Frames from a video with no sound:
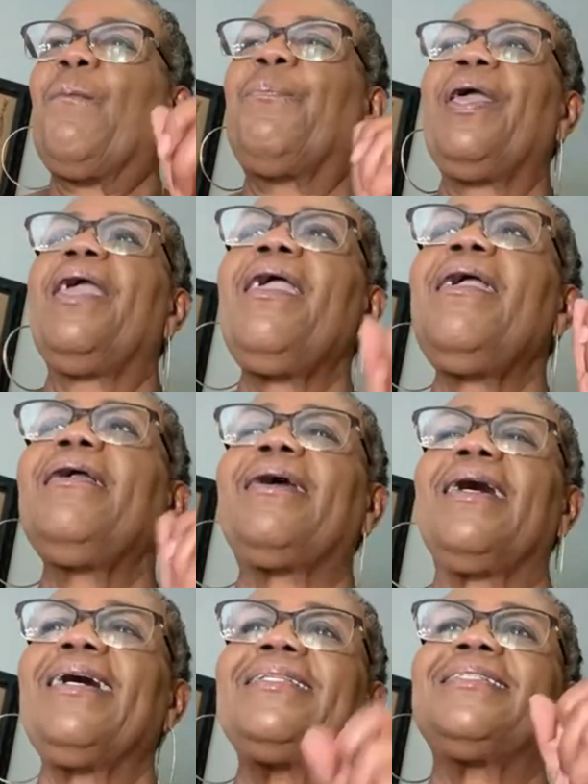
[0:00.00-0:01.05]
Be
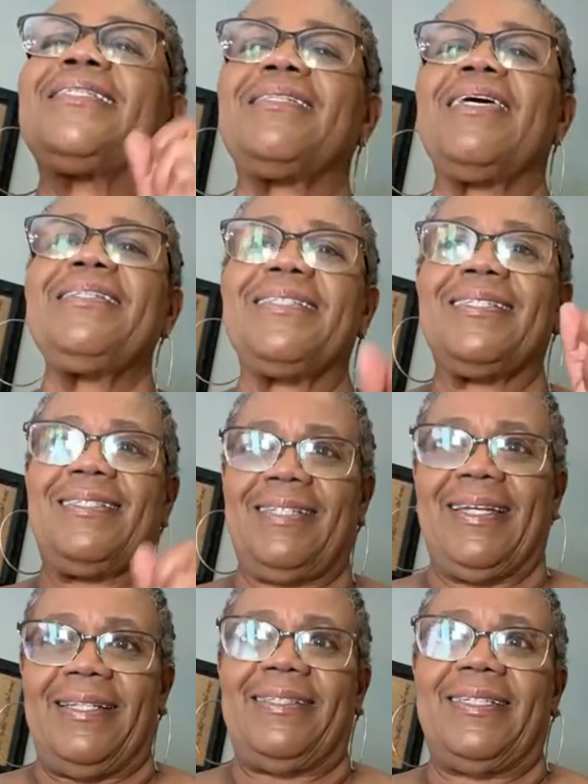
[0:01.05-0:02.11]

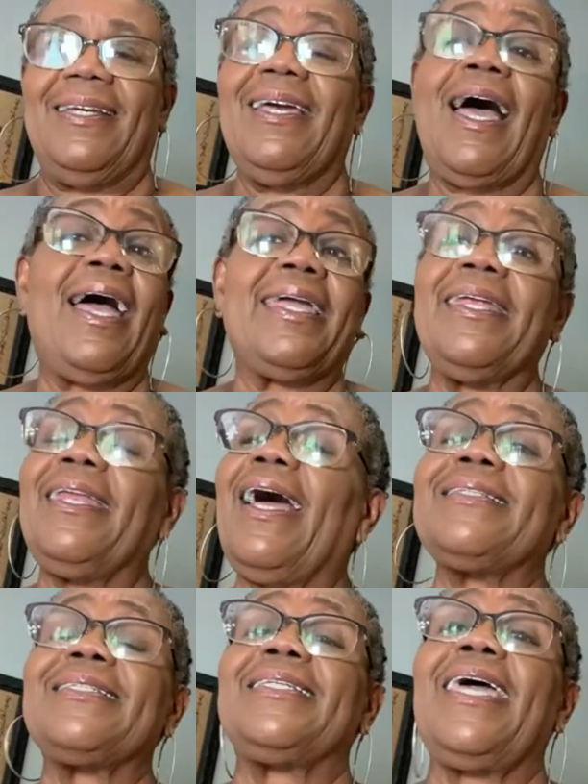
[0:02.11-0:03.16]
consistent. I
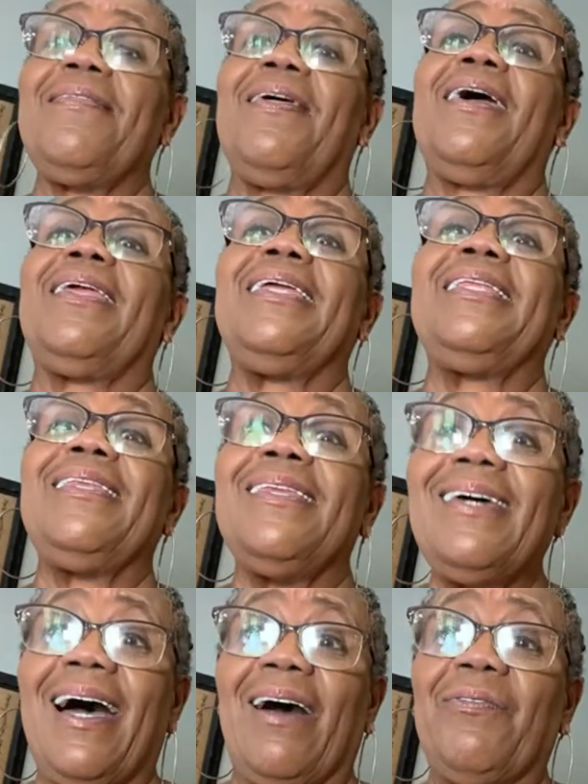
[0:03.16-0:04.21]
cannot say that
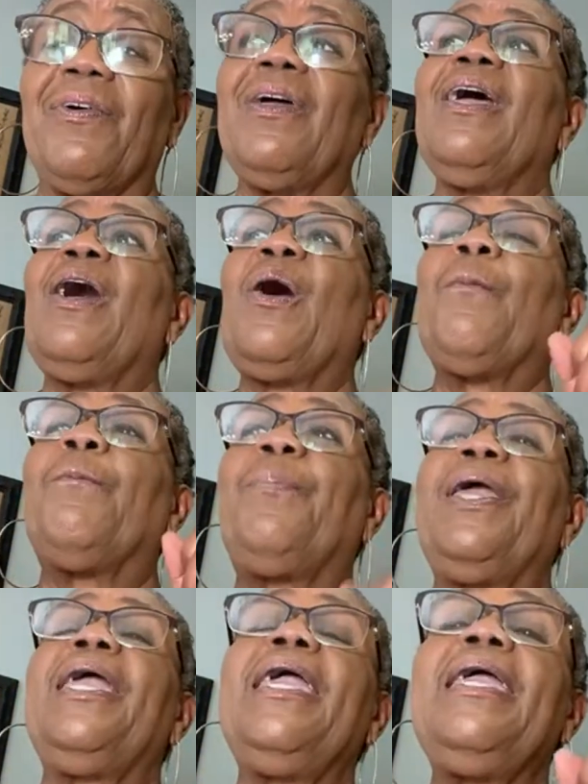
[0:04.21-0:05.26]
enough
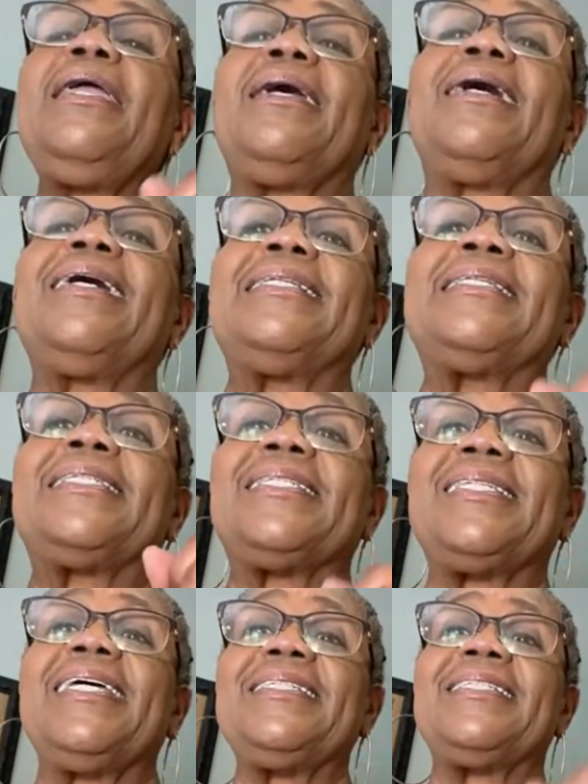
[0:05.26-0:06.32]
be
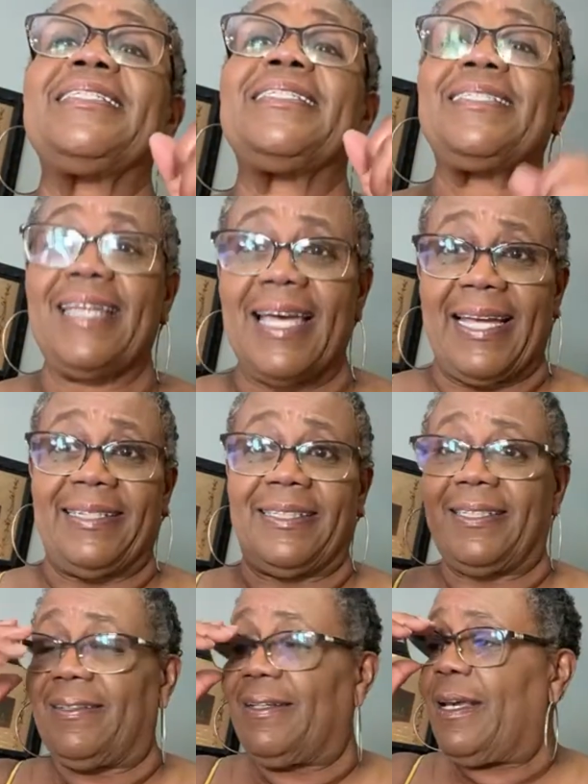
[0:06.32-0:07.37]

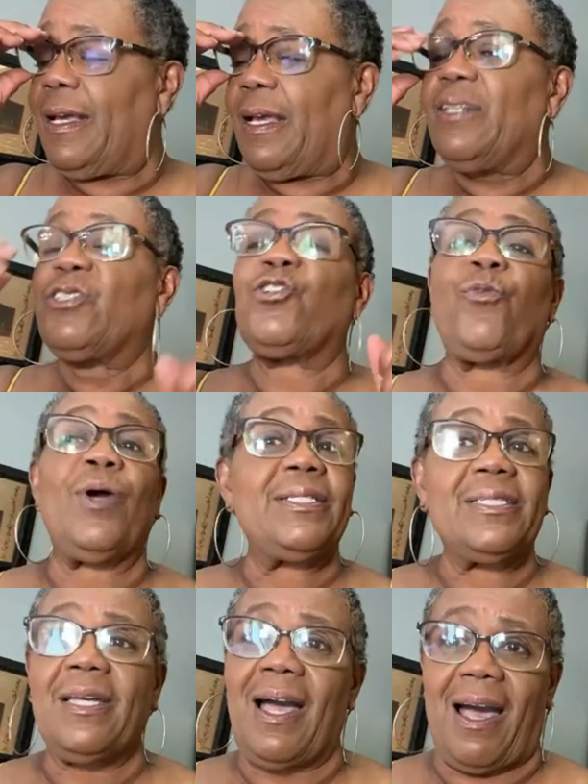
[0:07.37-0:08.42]
consistent.
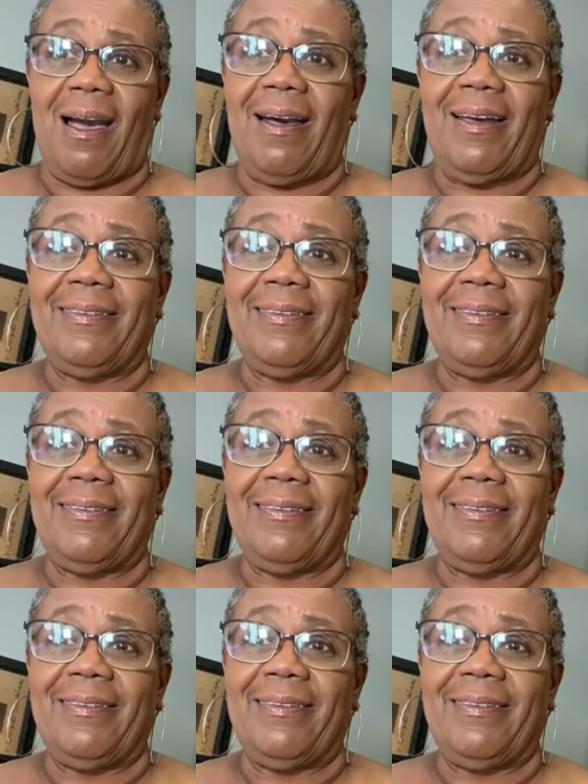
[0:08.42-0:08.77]
Trust God,